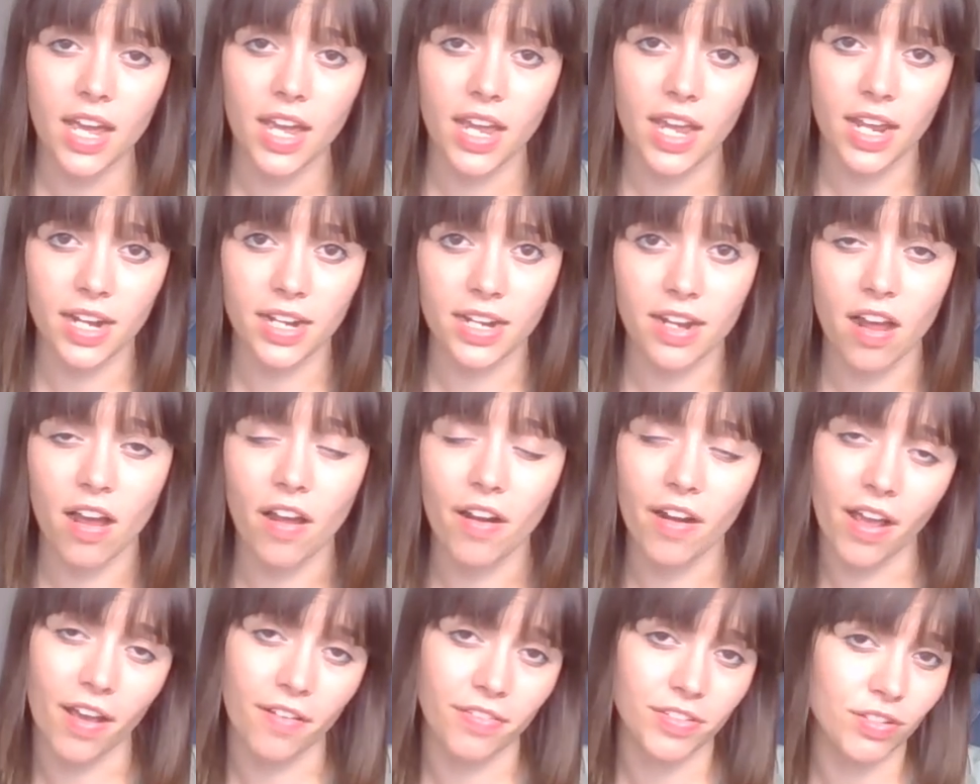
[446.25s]
and not
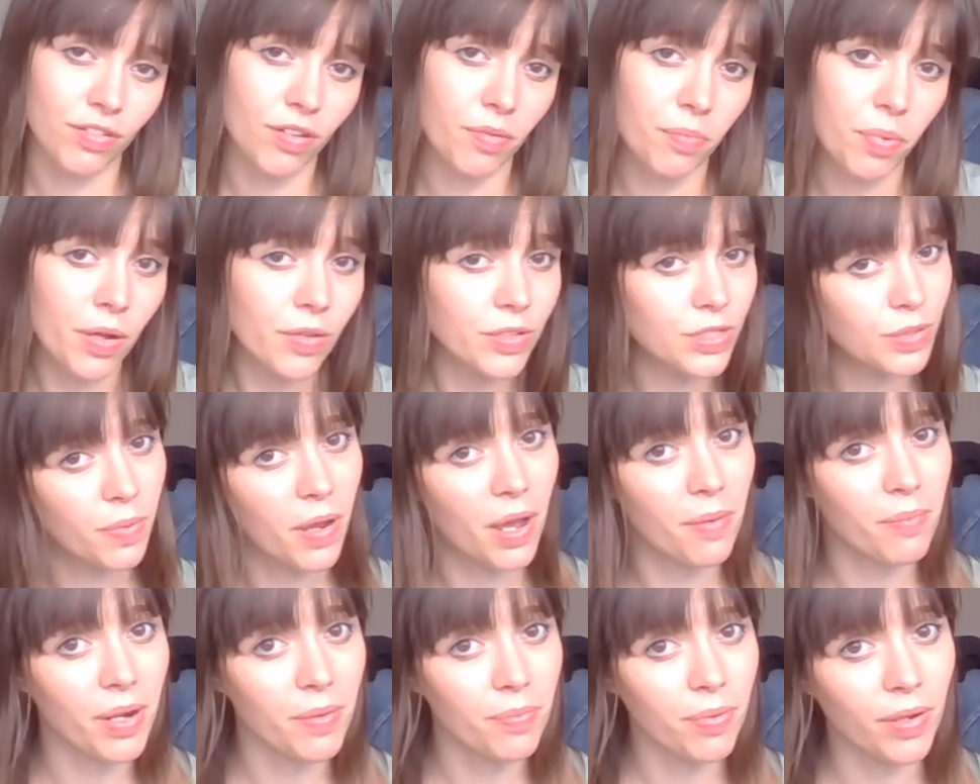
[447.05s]
have to impose
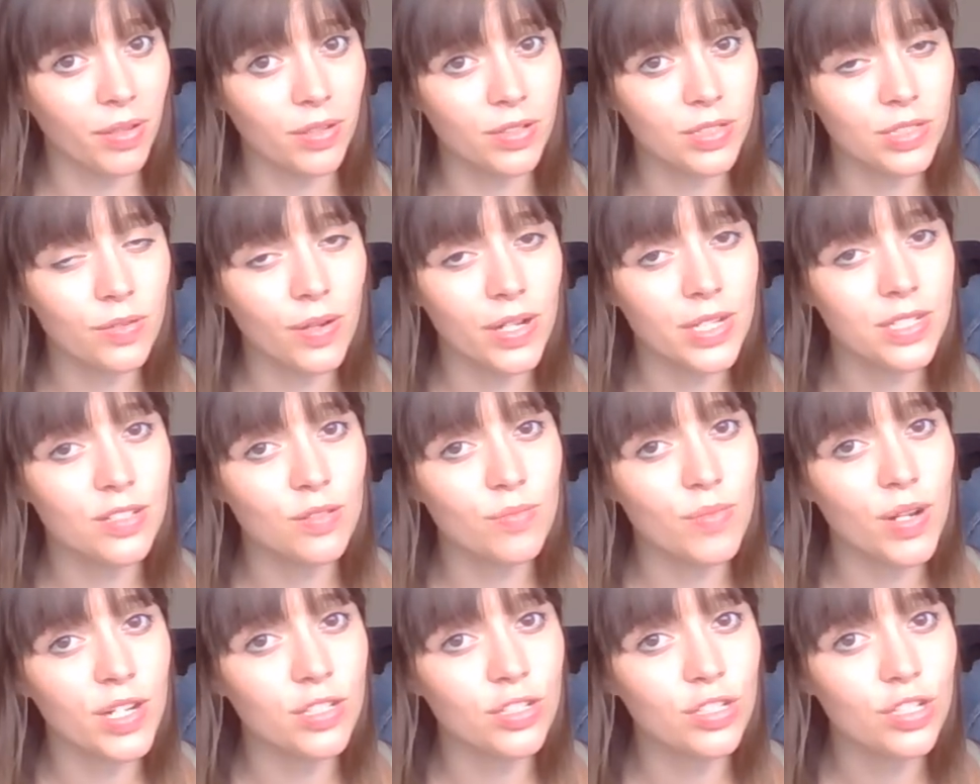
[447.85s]
upon my brothers quite
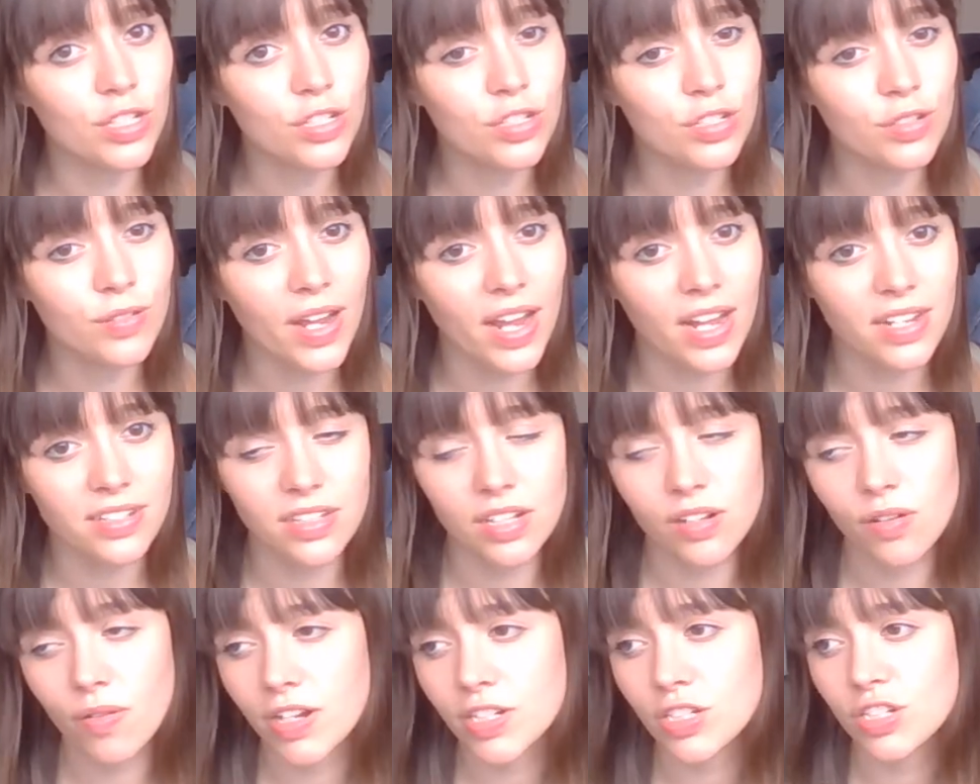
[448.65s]
so much to ask
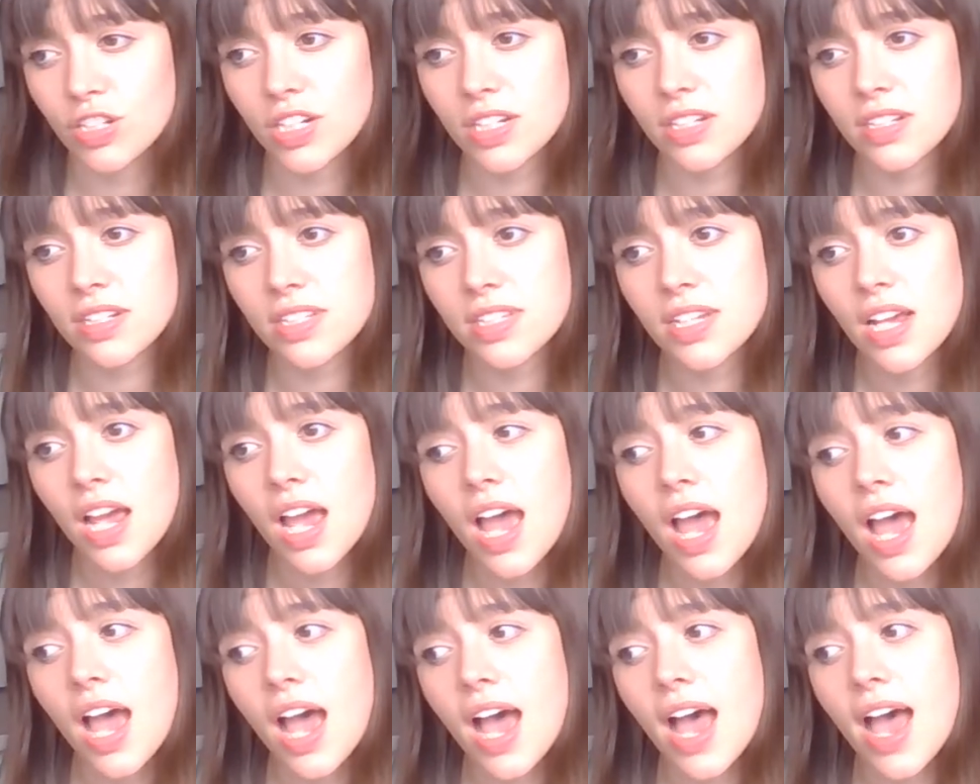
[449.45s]
the questions.
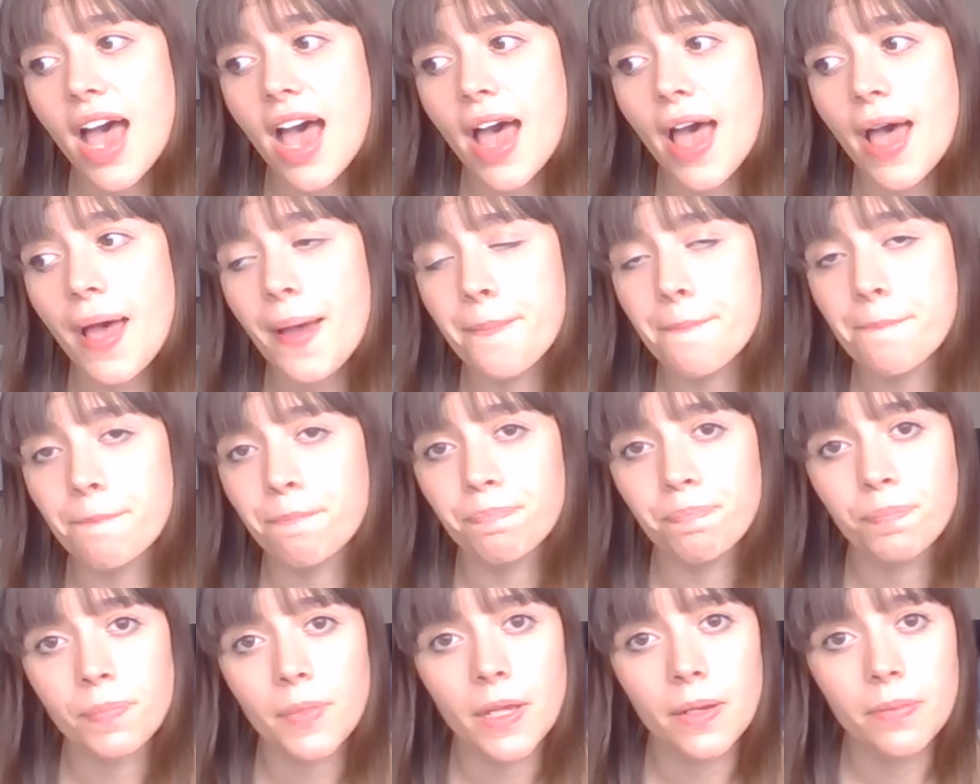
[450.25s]
Um,
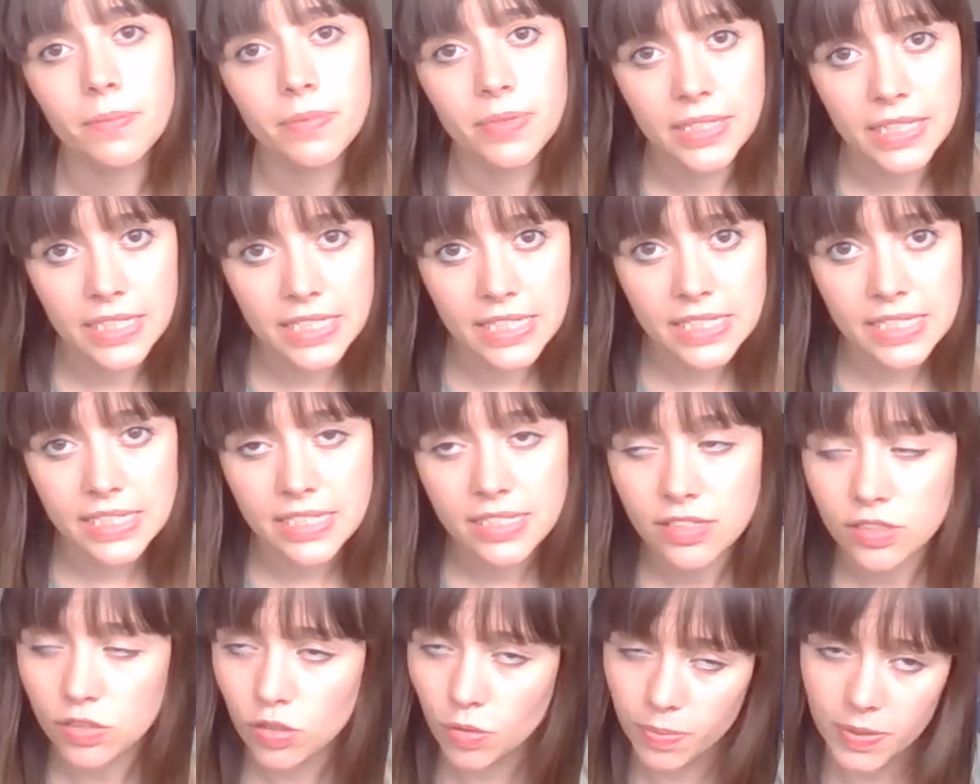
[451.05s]

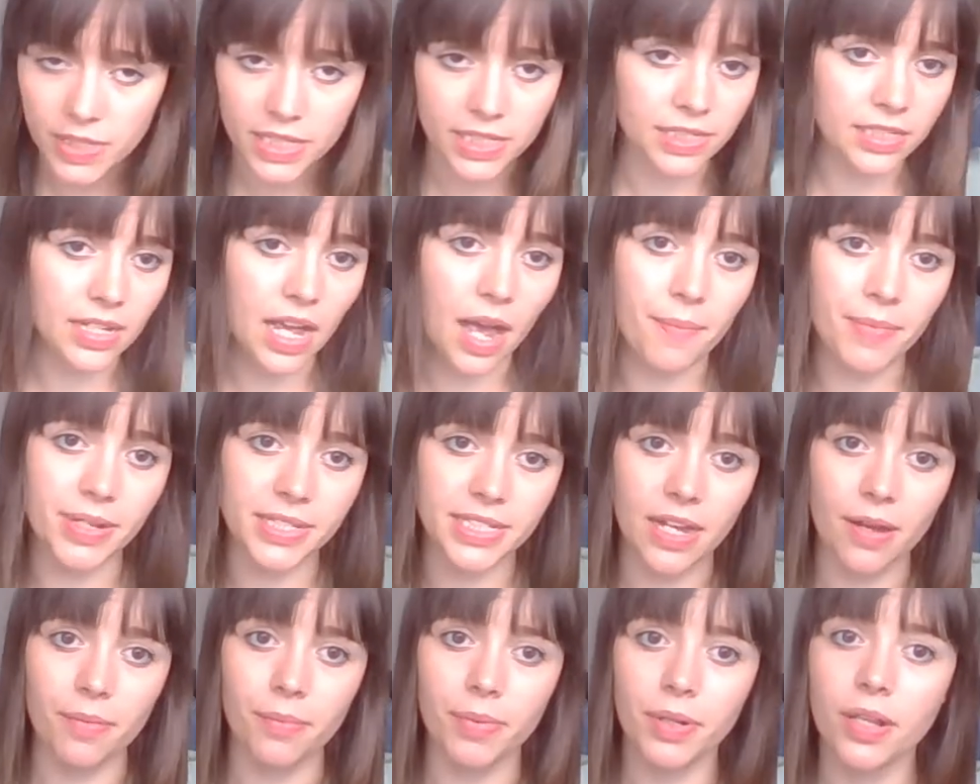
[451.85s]
please comment
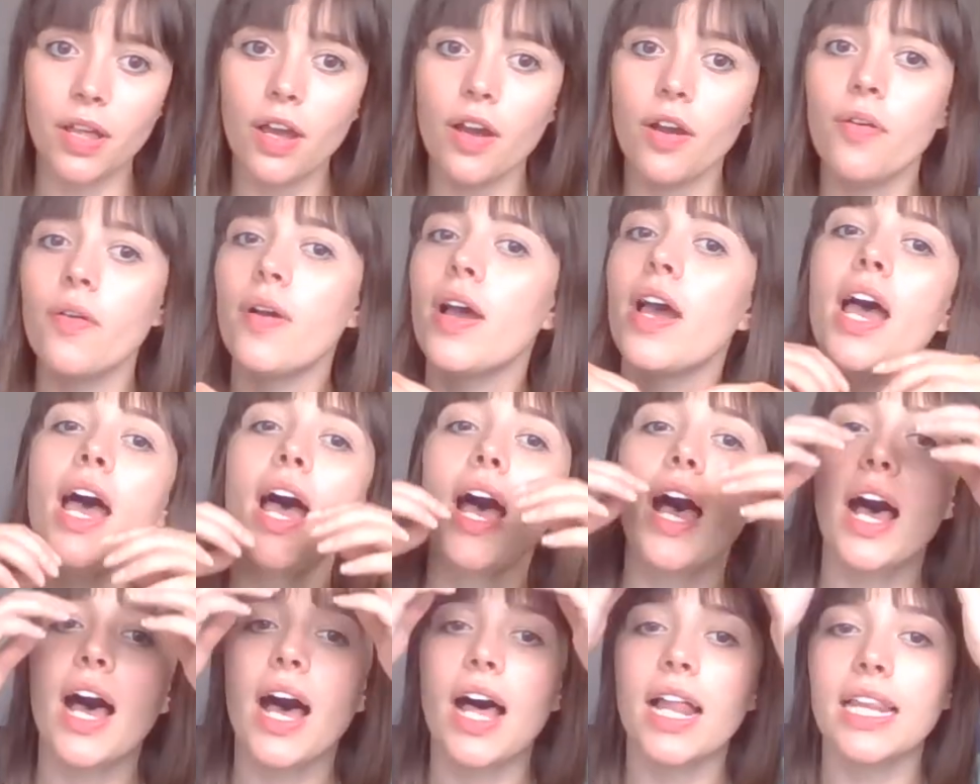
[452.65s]
down below,
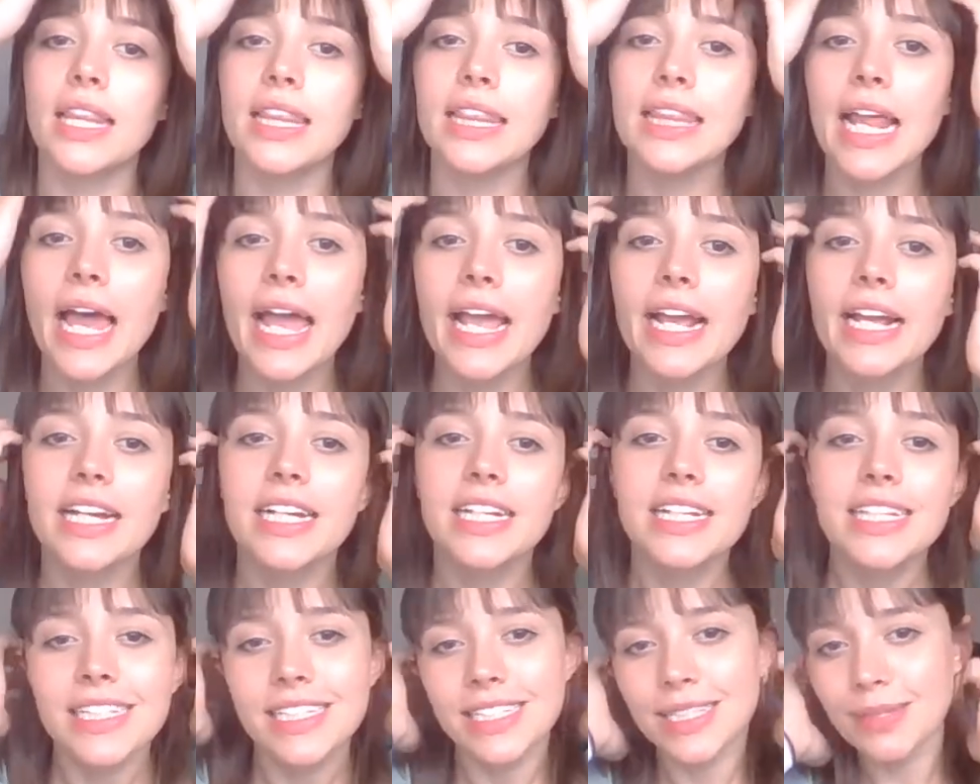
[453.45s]
like,
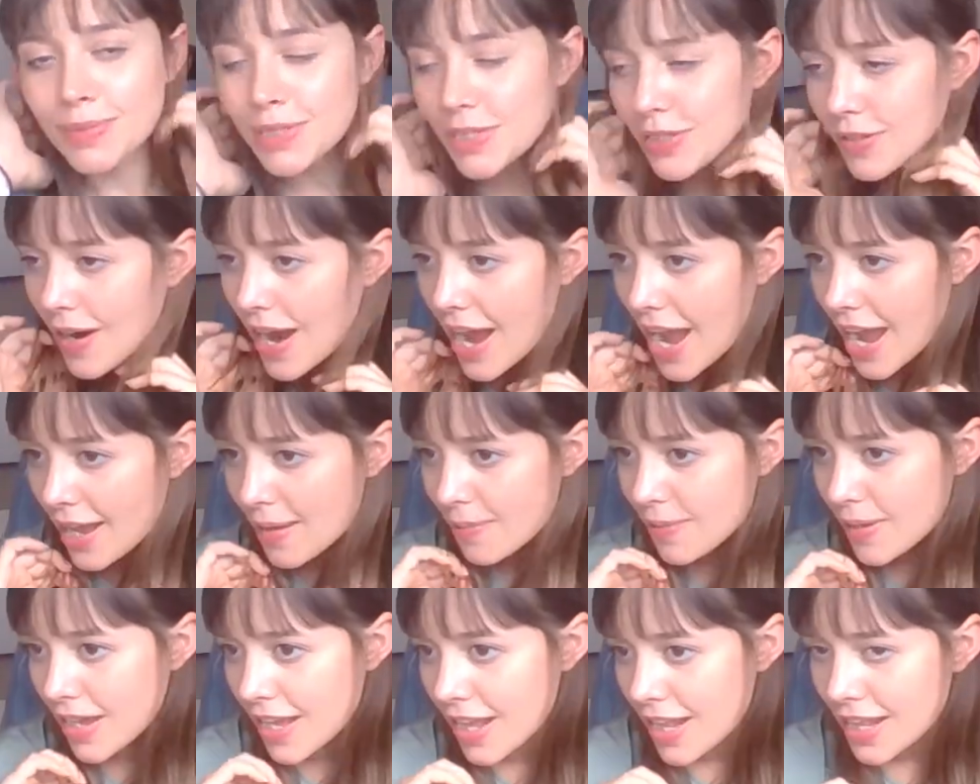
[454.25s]
subscribe,
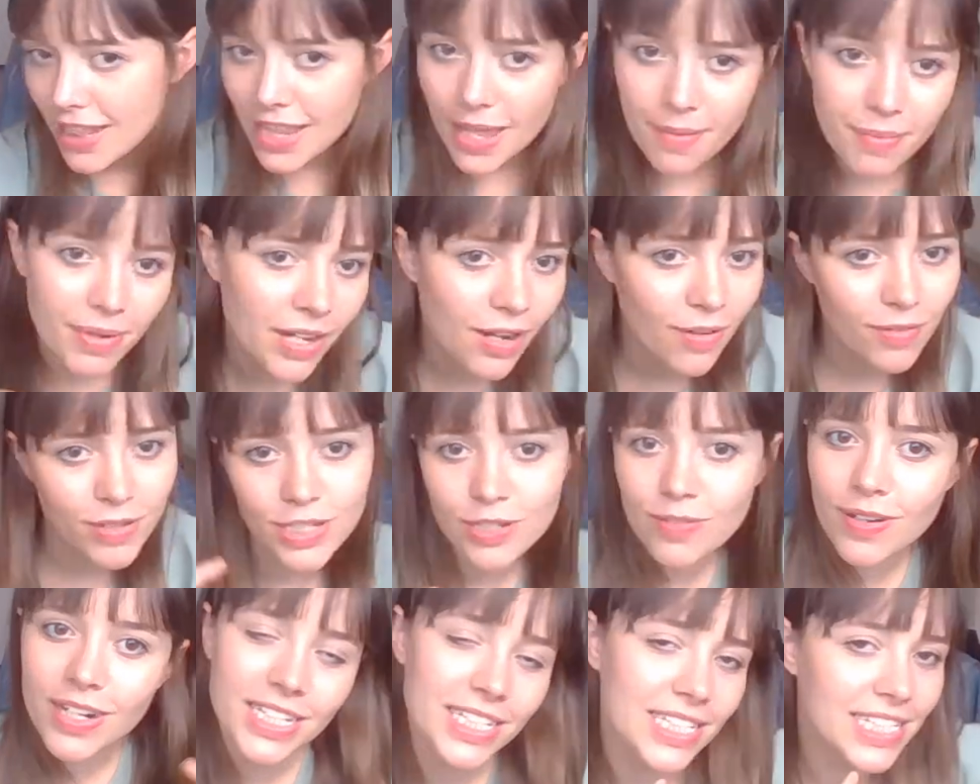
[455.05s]
let me know what
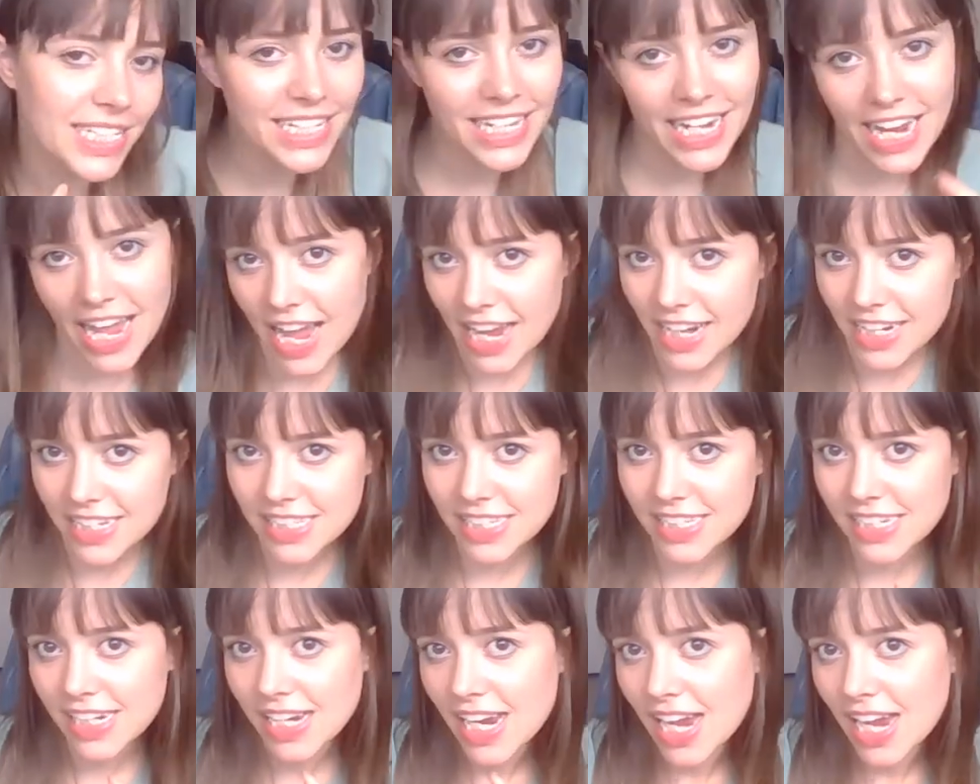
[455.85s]
you want to see next.